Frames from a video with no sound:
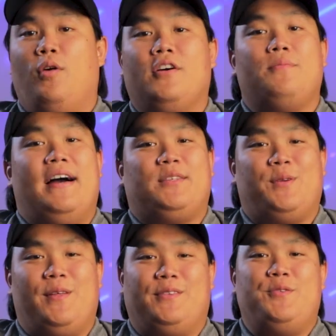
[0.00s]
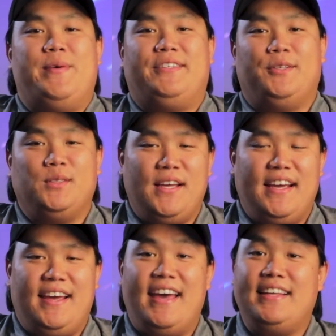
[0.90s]
Welcome back to another two minute
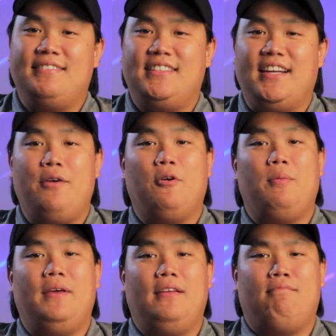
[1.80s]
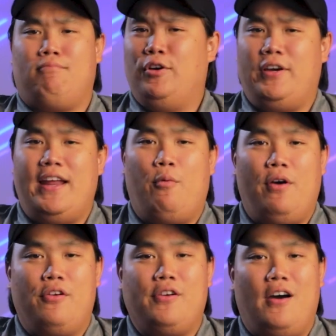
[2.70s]
Tuesday, and today we're going to be looking at
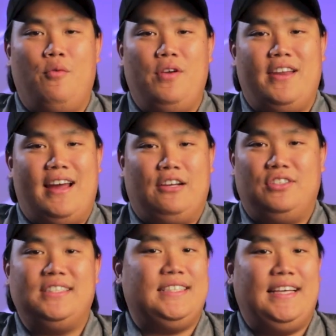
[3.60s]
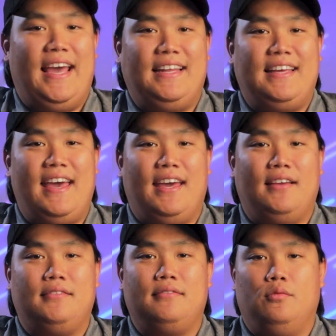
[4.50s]
whether or not we can actually see eight
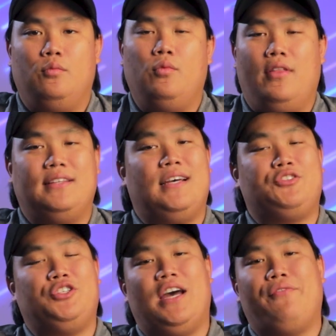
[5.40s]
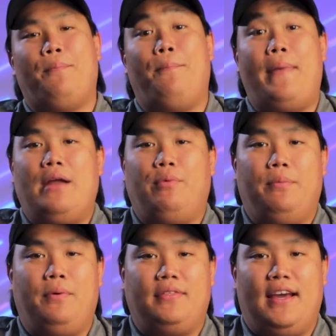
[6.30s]
K. Well, that's actually kind of a bad way
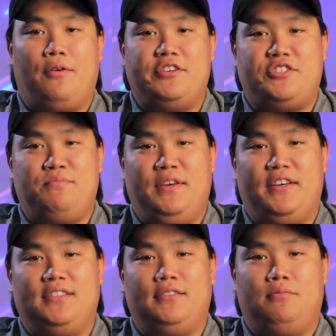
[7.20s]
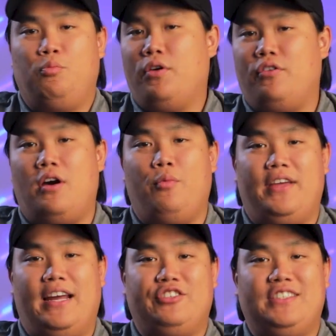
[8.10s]
to put that question, because whether or not we
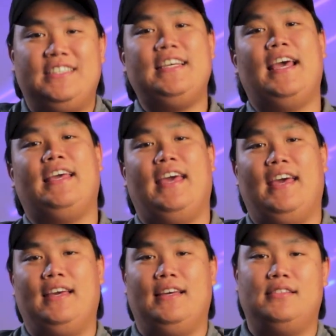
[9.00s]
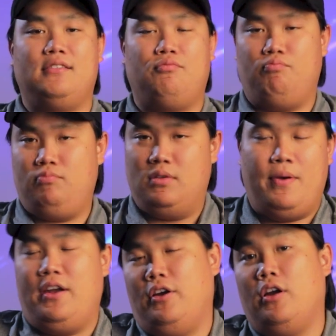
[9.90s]
can actually see eight K is
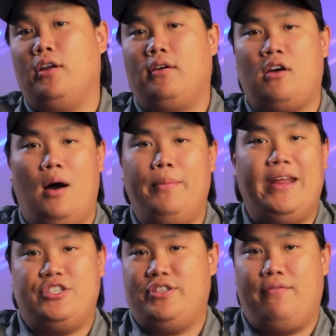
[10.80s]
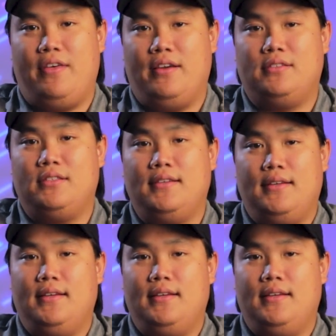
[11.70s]
dependent on a combination of things.